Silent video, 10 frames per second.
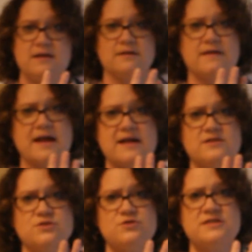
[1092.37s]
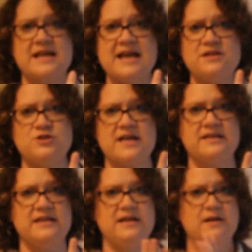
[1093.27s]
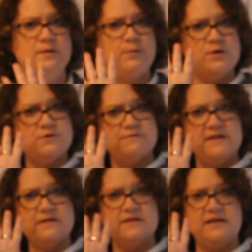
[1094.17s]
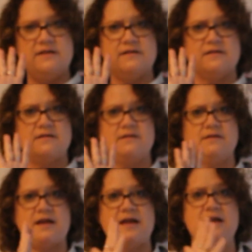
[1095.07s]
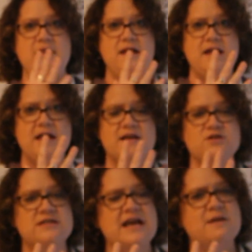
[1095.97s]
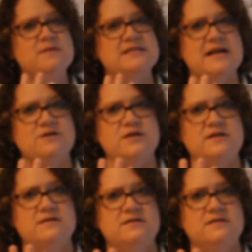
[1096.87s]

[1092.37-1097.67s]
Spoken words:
Okay, so just kind of gently put your finger here, okay, and just kind of massage it